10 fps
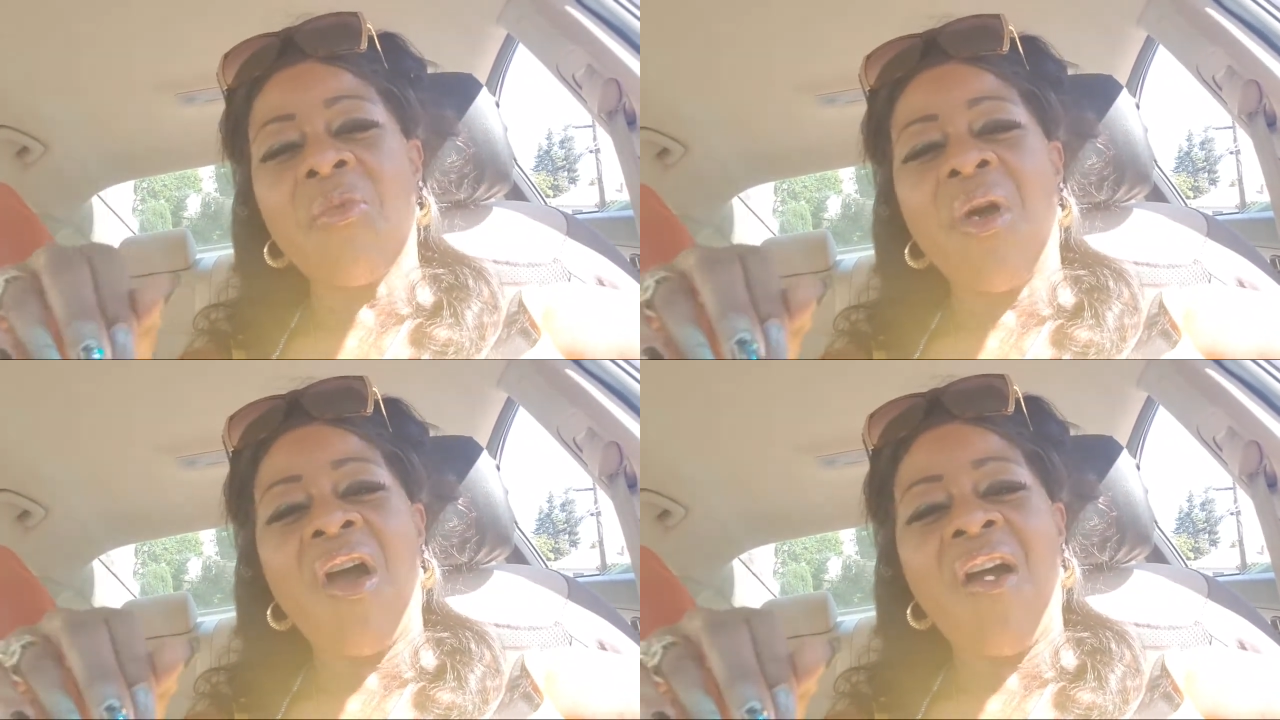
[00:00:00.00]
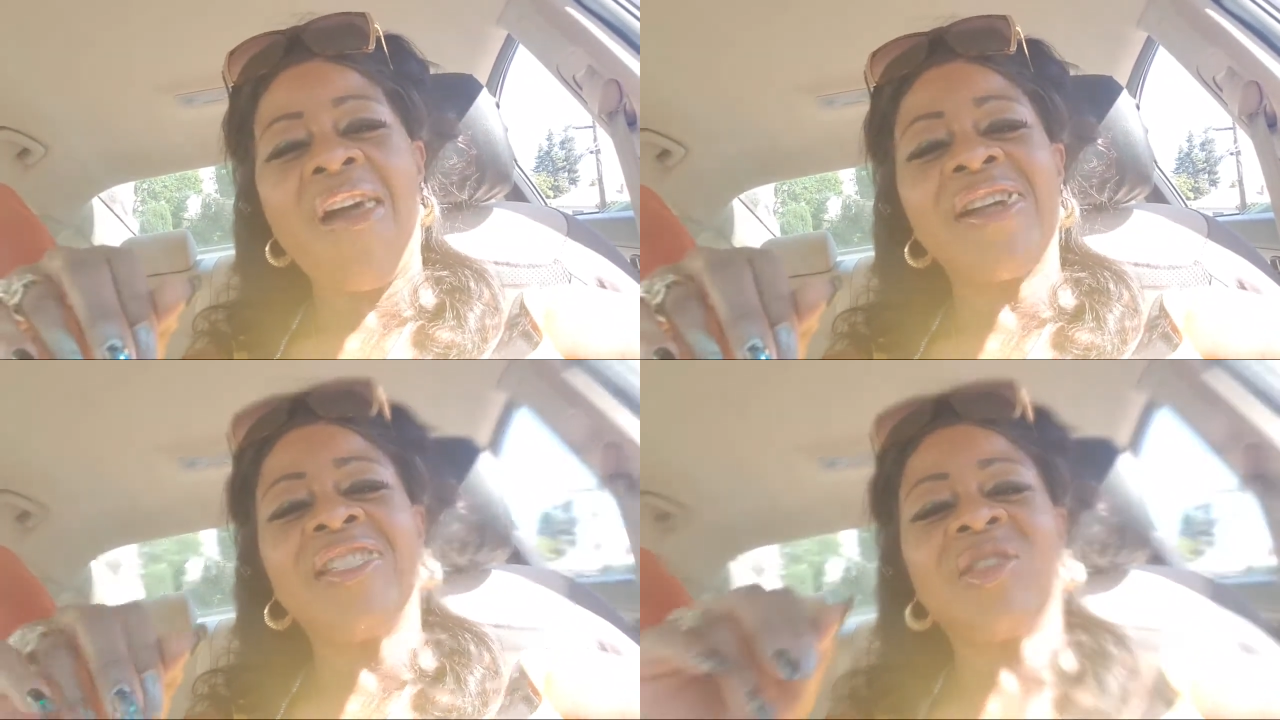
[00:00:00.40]

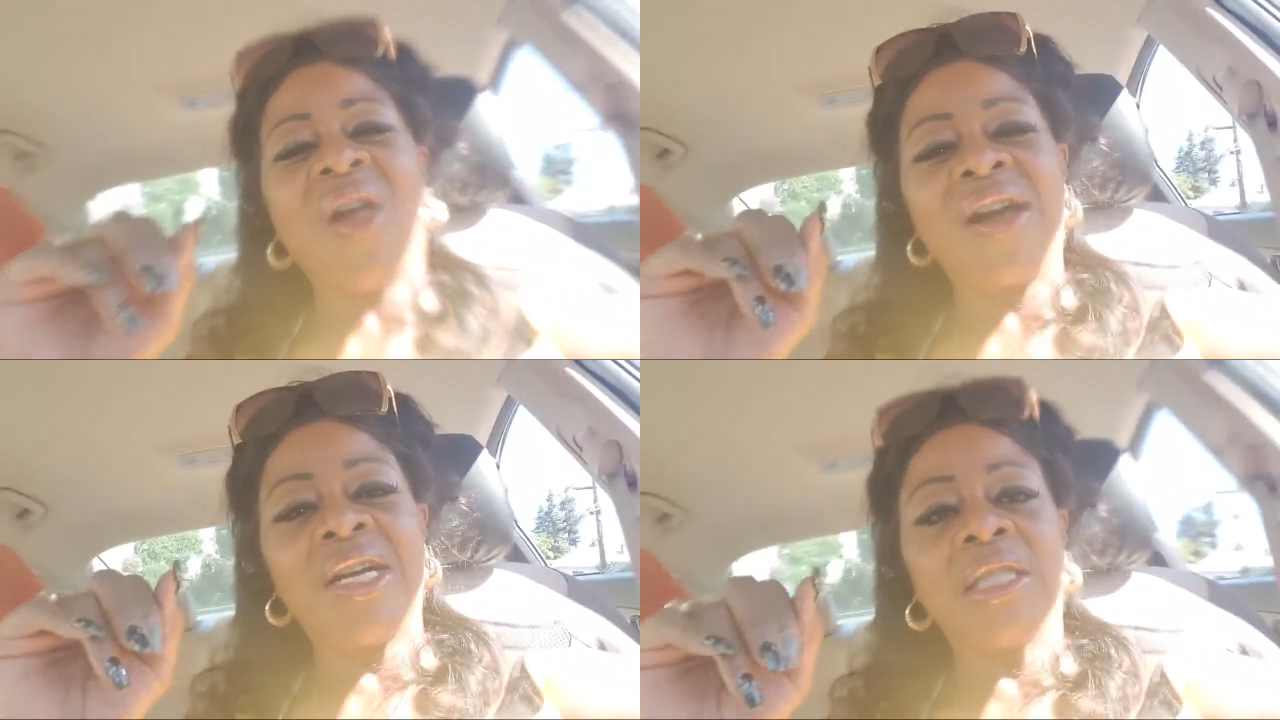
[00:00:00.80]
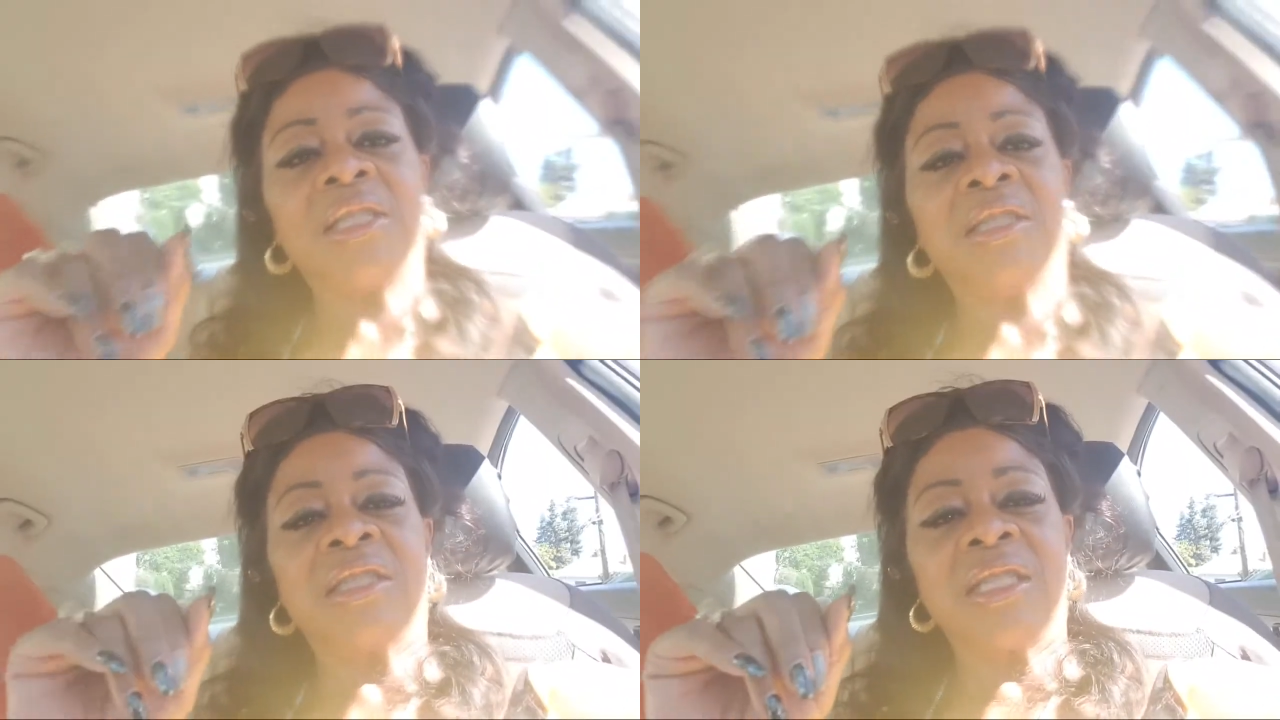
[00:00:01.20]
by a
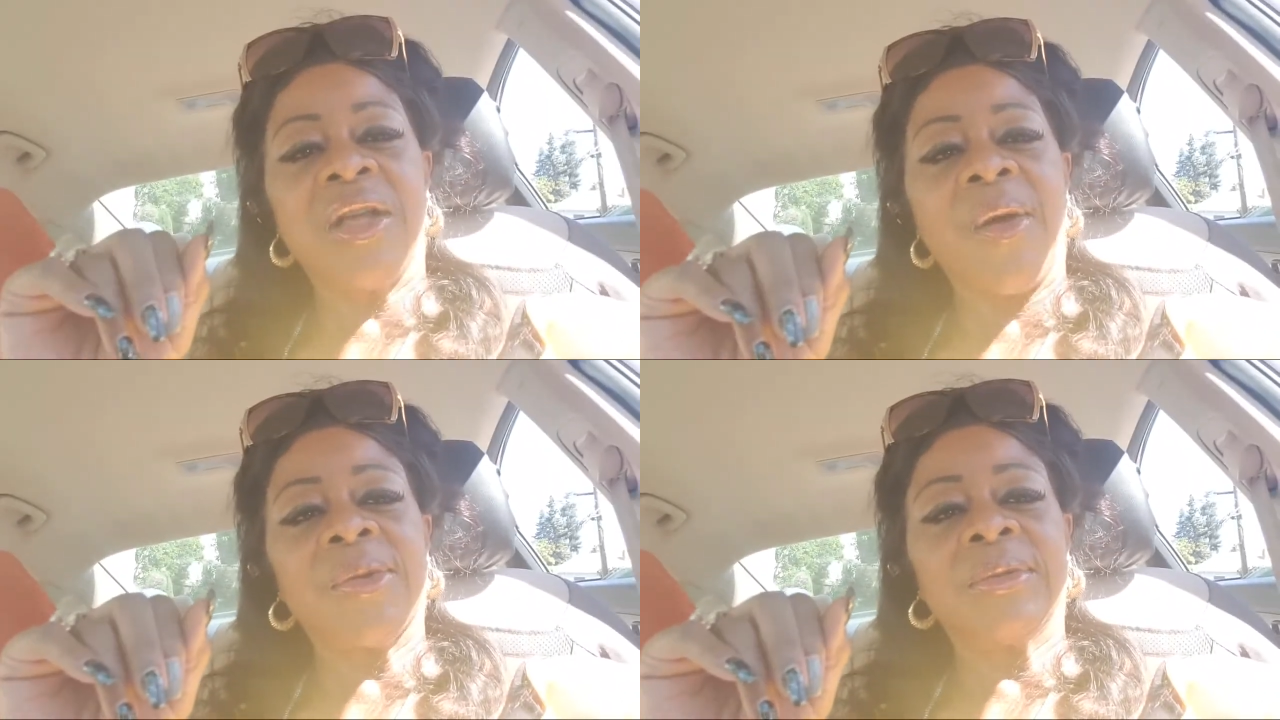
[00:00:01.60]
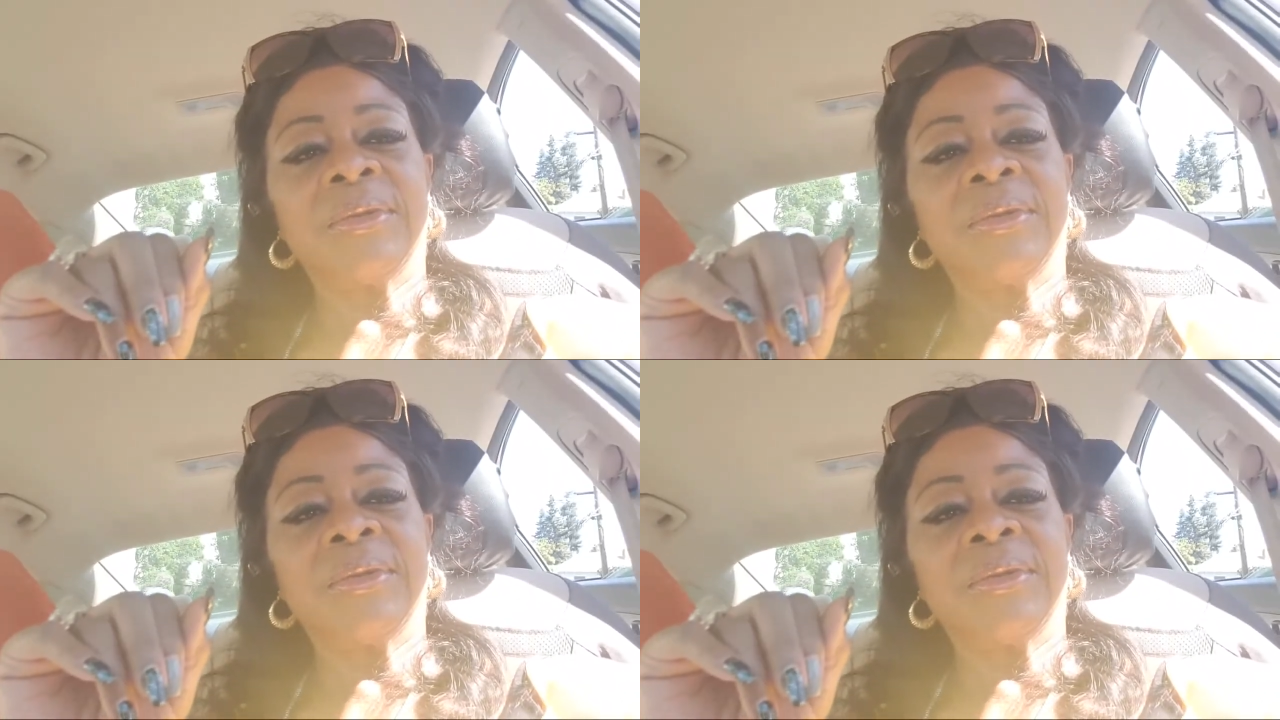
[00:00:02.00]
little slow,